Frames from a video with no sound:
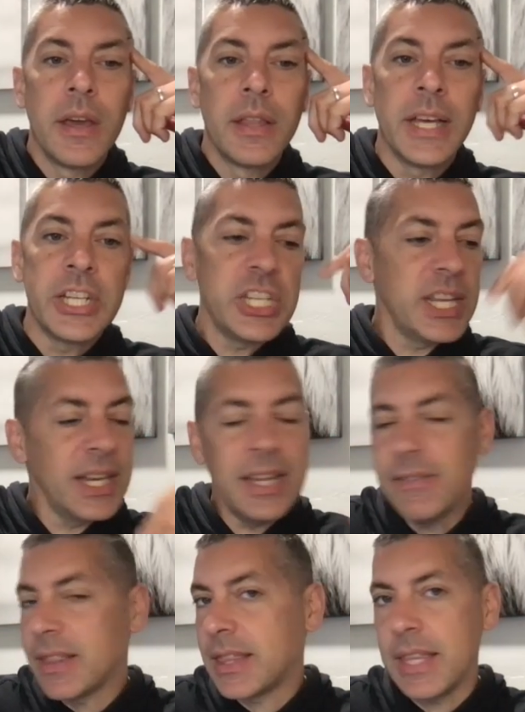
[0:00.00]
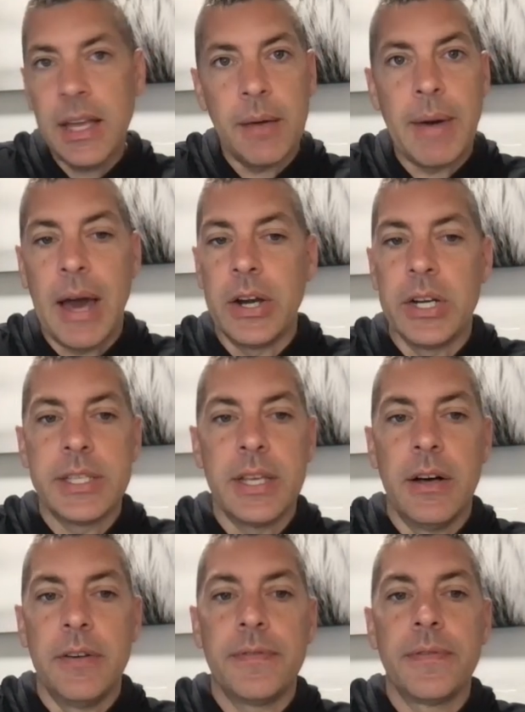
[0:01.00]
that she didn't even think about
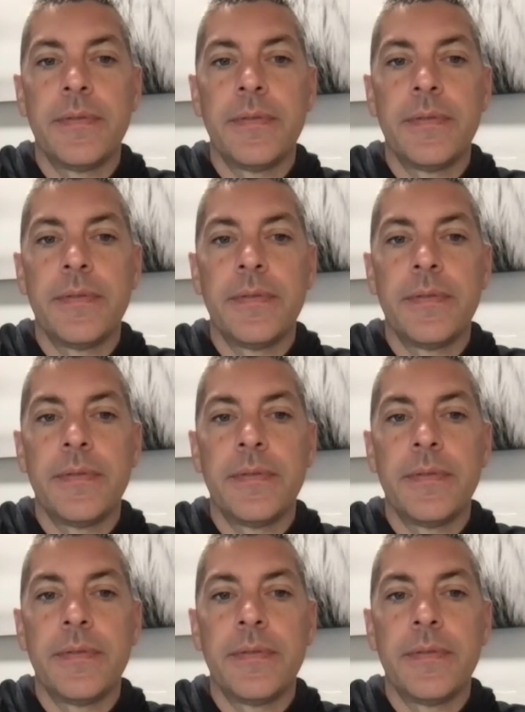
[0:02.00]
herself